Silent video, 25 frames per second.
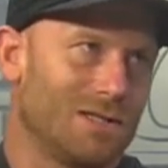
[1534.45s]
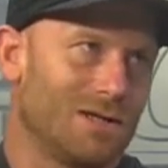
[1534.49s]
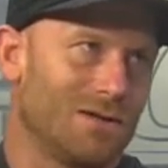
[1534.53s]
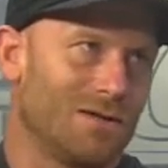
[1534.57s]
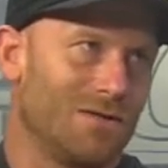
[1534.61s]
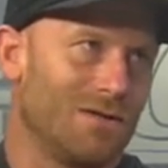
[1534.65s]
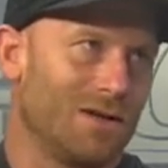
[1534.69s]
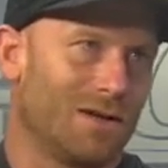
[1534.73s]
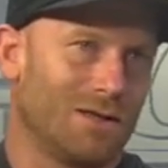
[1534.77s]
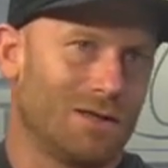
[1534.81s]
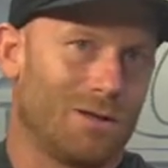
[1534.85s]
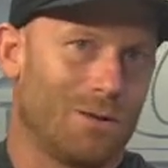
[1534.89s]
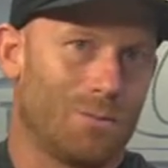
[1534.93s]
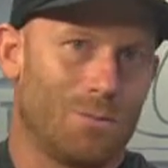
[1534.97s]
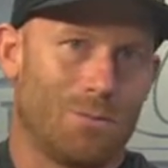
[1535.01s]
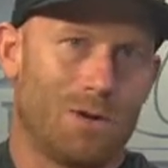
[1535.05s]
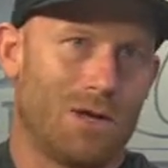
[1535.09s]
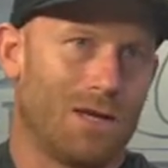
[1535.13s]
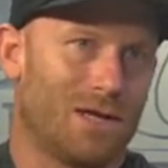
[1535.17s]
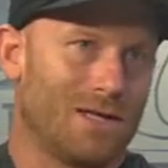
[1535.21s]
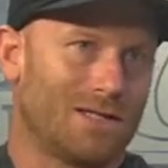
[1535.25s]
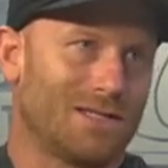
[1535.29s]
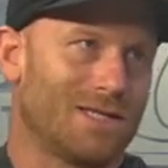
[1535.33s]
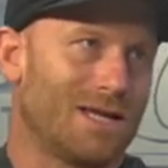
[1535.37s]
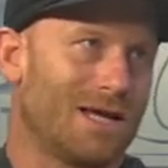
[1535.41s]
of like the
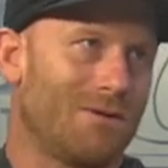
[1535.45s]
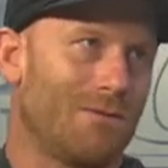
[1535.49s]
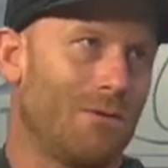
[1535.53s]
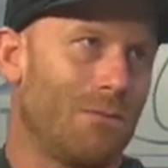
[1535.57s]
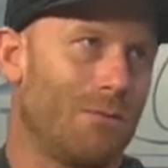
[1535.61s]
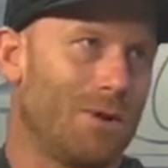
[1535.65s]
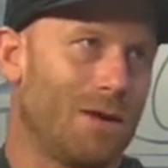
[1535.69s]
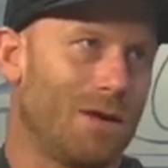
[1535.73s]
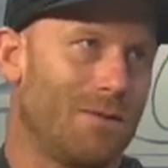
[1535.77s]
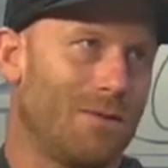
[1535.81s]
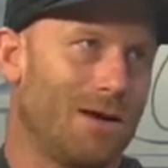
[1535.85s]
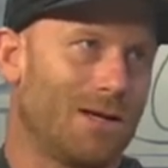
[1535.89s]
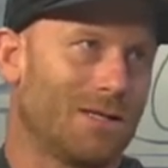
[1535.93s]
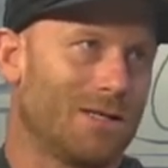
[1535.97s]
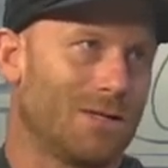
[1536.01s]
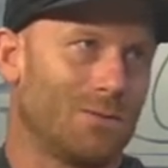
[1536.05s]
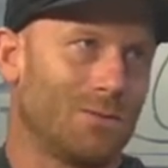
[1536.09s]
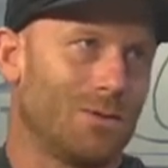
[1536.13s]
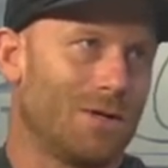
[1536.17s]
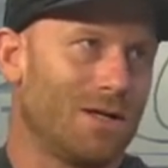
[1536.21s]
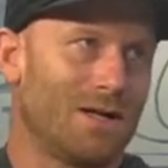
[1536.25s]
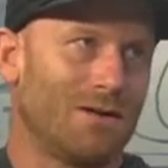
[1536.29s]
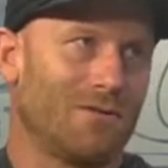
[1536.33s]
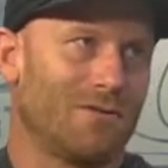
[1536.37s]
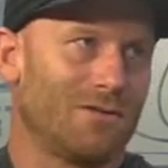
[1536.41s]
biggest time in BMX that
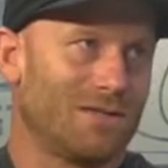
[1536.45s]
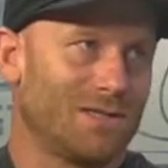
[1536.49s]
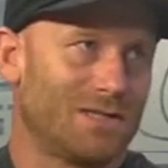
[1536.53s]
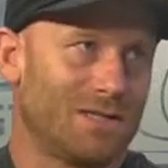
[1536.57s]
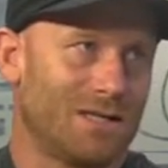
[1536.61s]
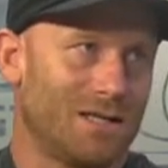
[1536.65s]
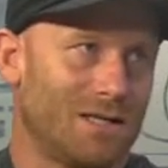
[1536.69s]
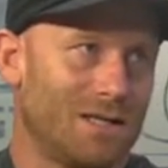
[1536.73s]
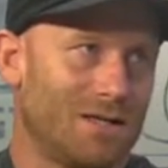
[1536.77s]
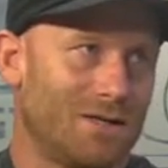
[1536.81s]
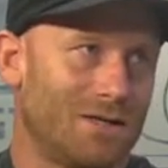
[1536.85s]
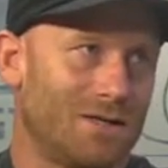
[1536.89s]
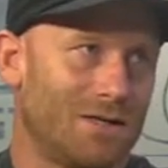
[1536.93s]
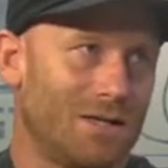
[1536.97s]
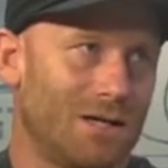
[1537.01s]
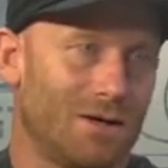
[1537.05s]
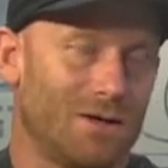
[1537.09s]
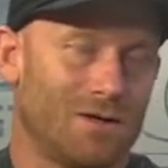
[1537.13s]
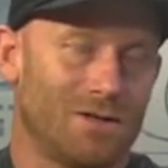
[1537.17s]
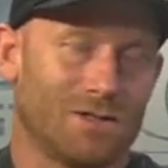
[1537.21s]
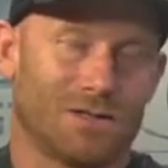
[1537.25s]
we had ever seen, you know?